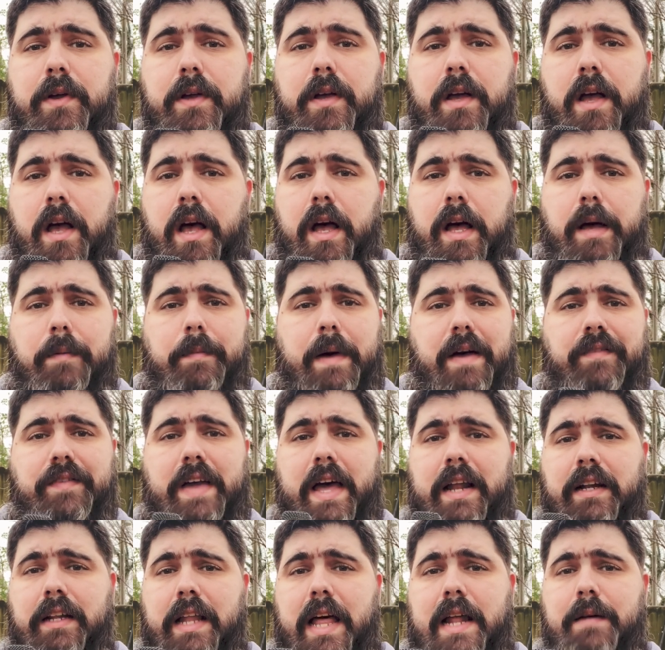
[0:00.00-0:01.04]
I've got a
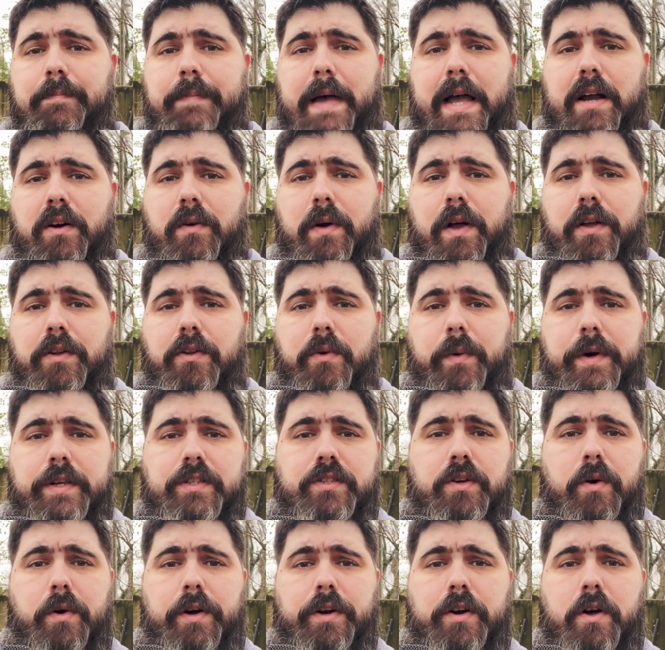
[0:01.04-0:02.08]
lot of background noise
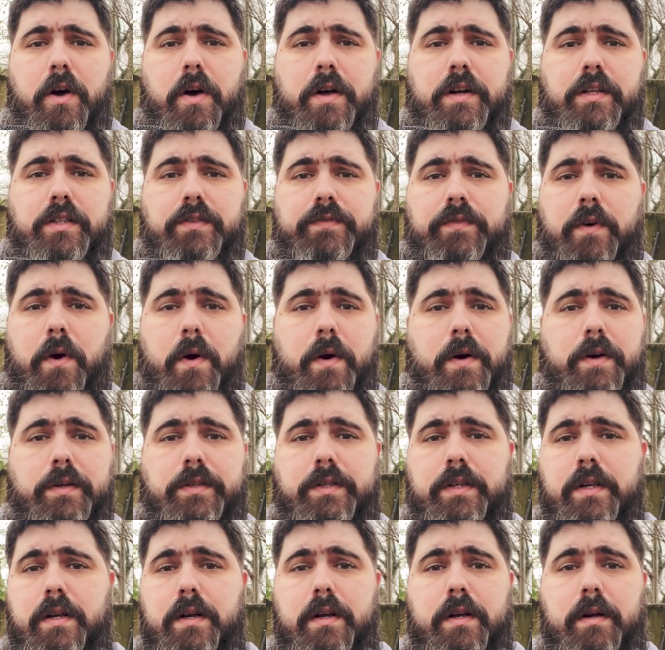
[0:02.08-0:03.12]
going on as far as
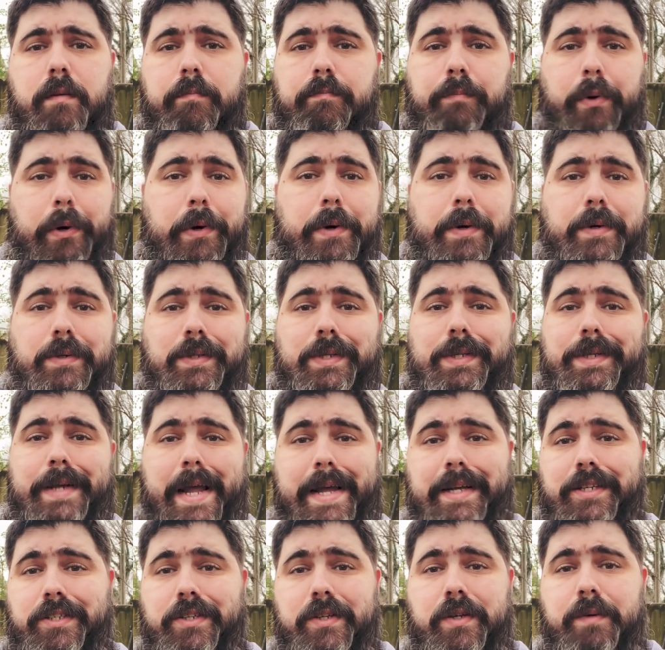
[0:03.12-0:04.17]
birds,
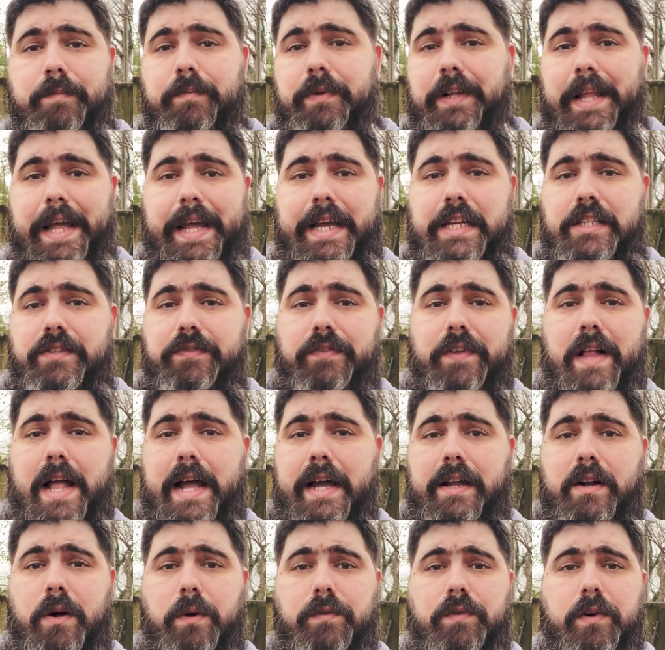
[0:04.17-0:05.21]
nature, planes flying
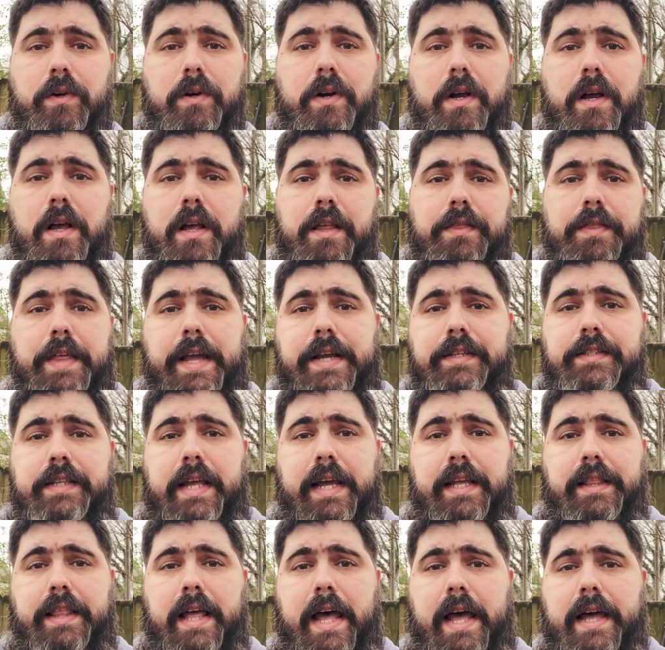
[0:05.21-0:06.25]
over, things like
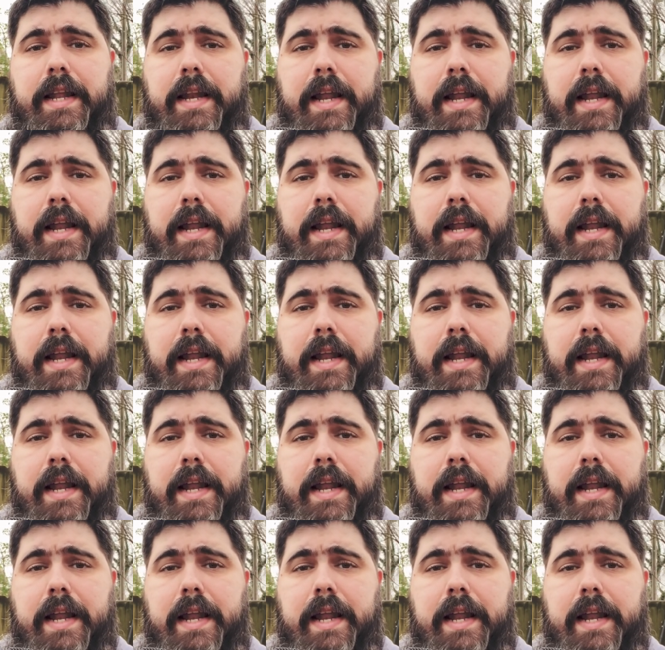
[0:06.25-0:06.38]
that.